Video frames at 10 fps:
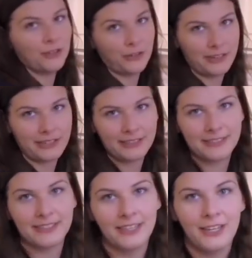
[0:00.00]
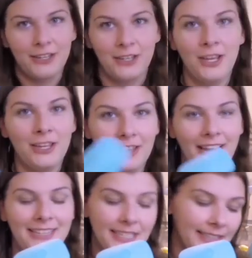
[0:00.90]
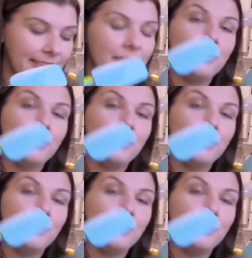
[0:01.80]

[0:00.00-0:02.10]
for ingredients. Ideally,